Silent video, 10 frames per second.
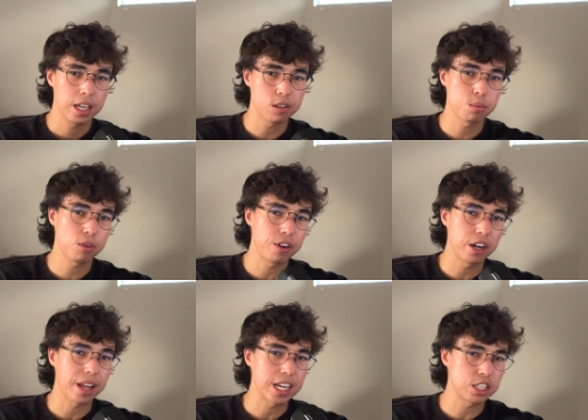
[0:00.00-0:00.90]
gives me a
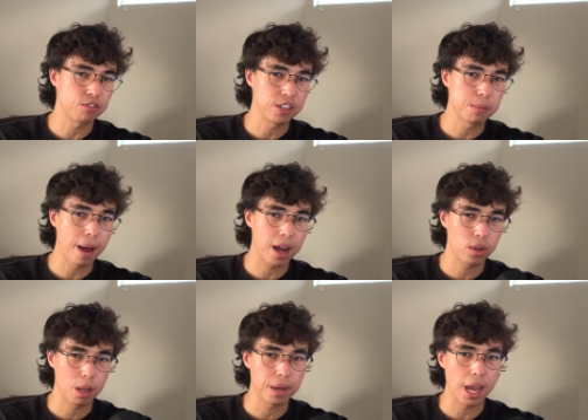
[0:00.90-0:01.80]
very nice feedback
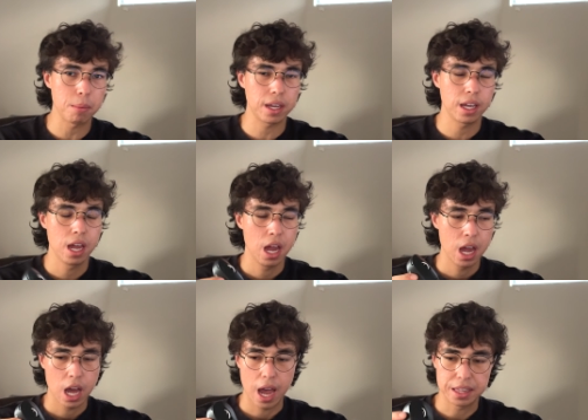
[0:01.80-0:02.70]
while I'm gaming.
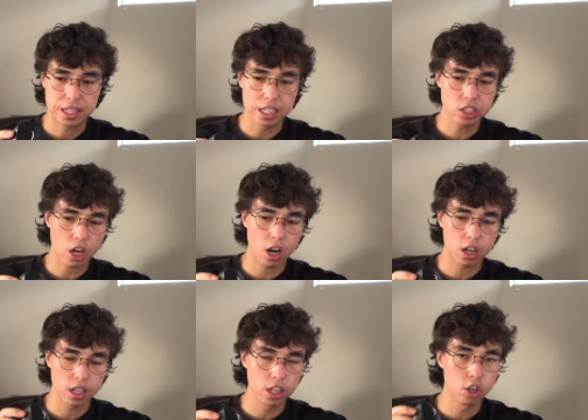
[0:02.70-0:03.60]
And these
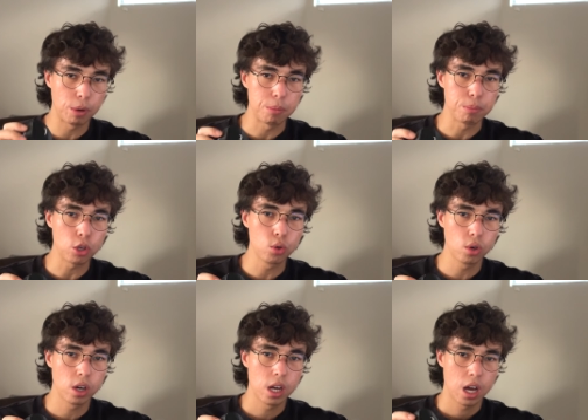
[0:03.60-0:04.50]
are a little bit
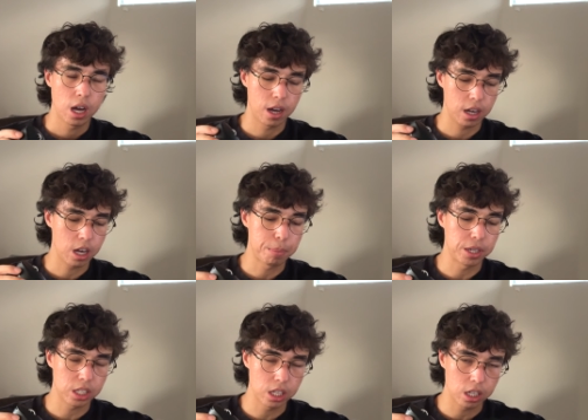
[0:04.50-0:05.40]
mute uh,
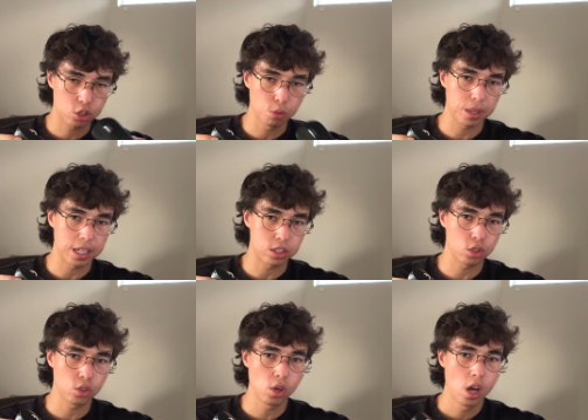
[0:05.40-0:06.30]
compared to the Superlight
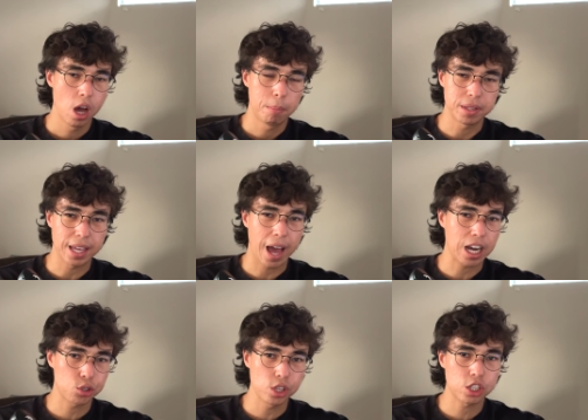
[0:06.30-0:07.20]
2, but the
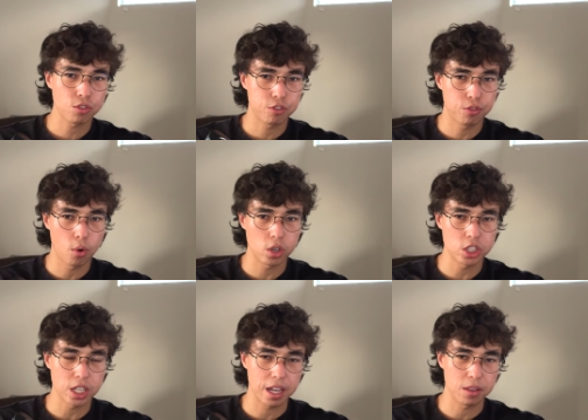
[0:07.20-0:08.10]
actuation
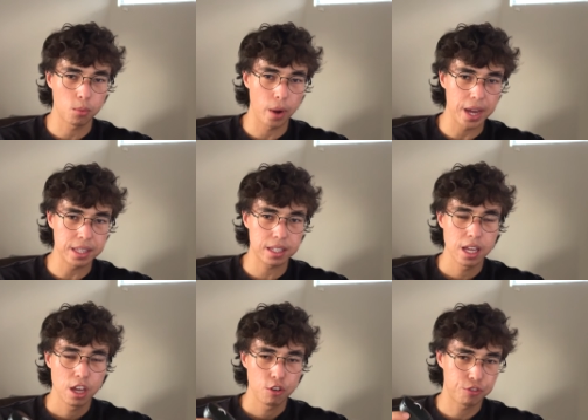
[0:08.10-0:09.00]
force and weight
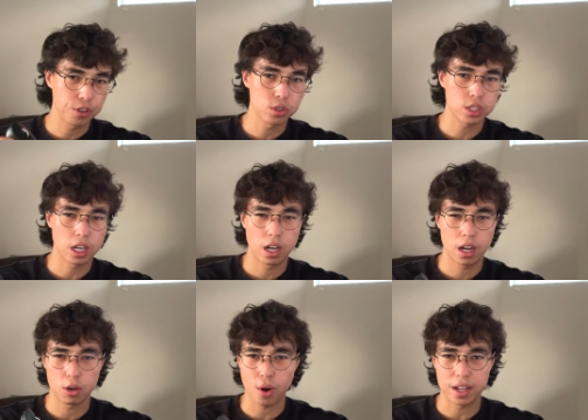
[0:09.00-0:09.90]
feels
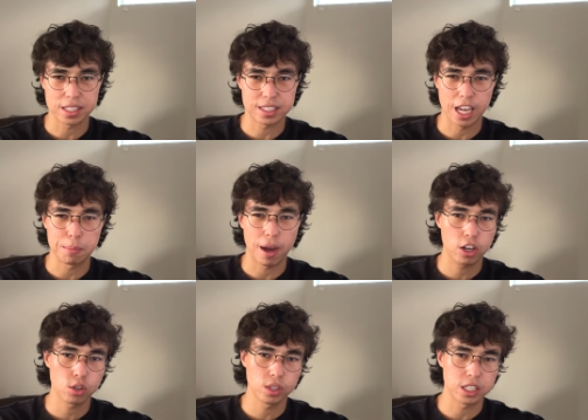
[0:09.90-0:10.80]
uh, around the same. I
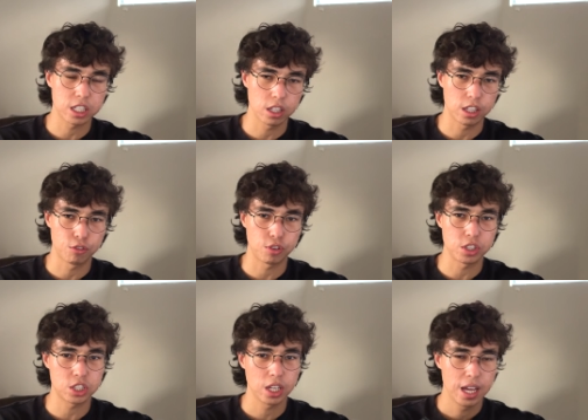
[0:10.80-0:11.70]
couldn't really tell a
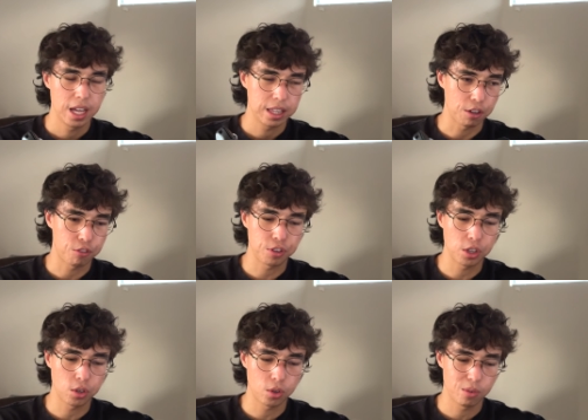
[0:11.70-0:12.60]
difference. They
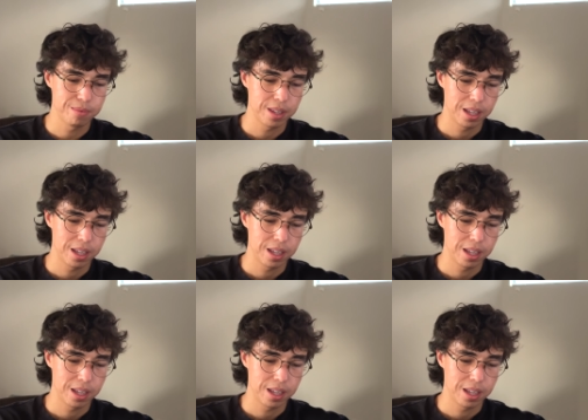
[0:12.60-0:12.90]
feel